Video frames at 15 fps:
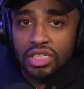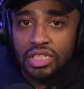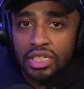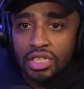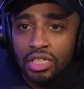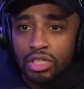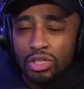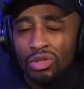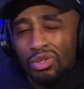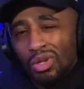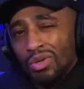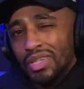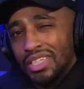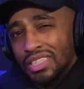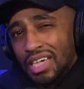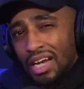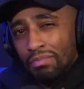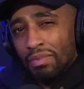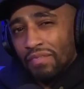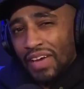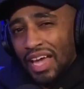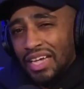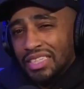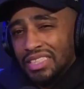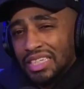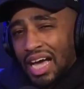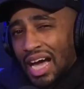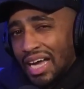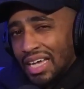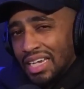Do you know the type of
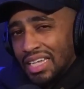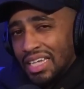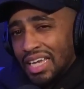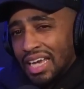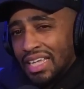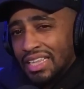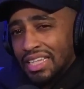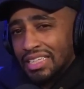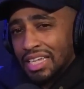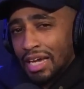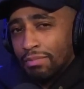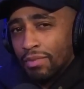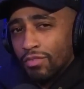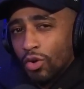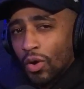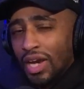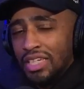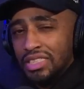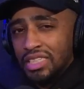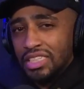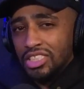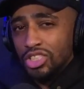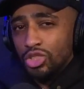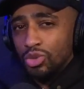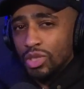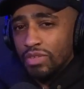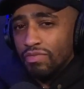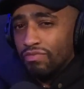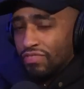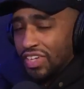anxiety and the type of craziness you
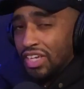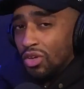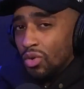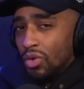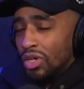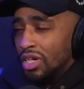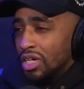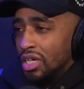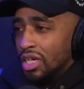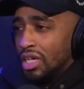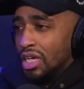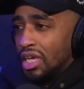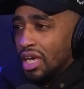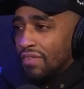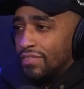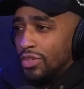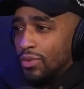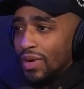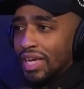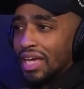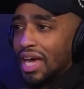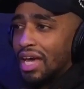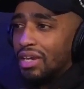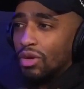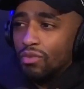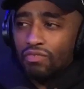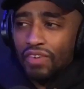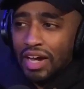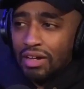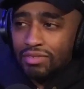feel if you ain't got no
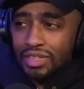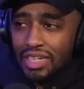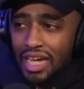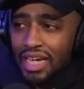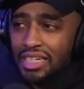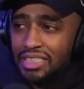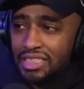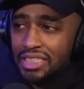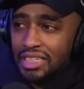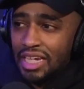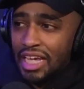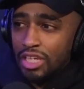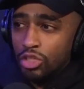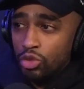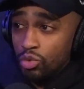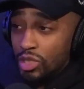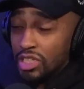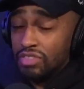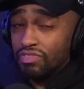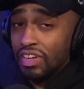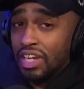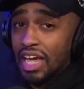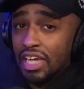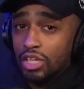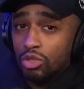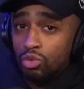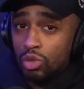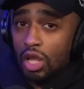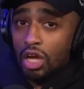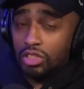foundation and you just felt like
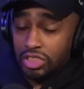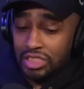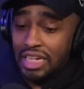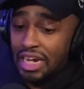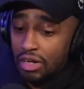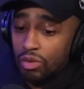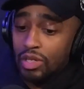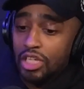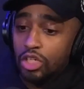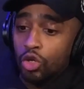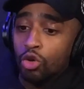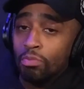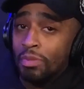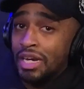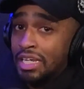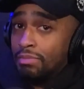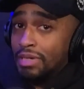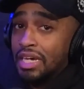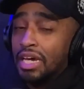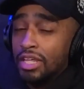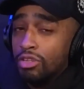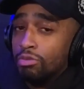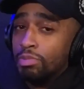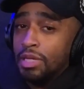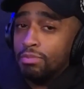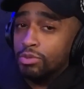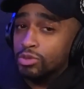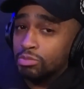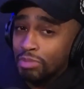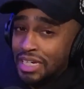you lost not only your money but other
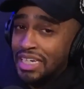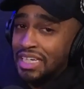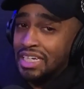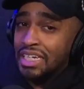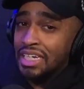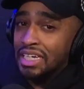people's money?